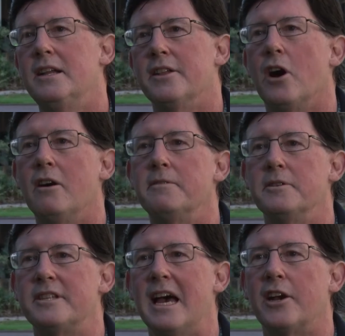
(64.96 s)
that
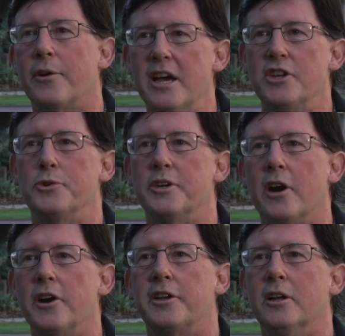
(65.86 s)
offers that graduate
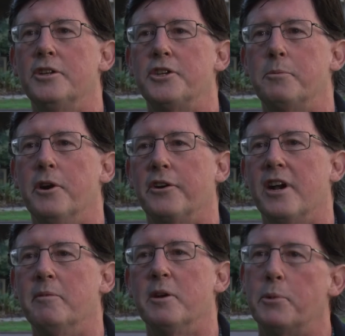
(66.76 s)
archaeology
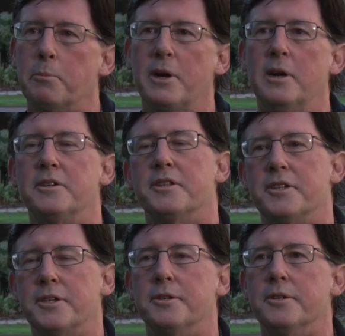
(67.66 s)
program that prepares the
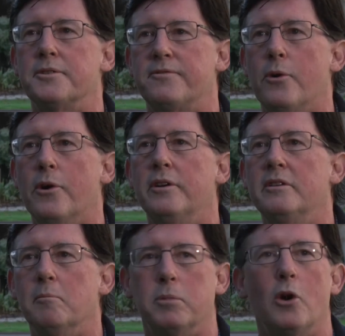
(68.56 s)
students for
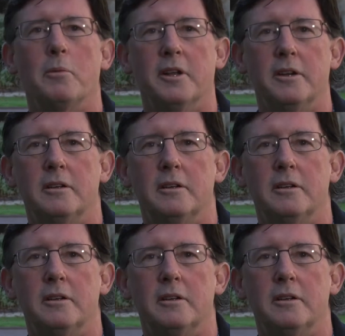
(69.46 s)
employment.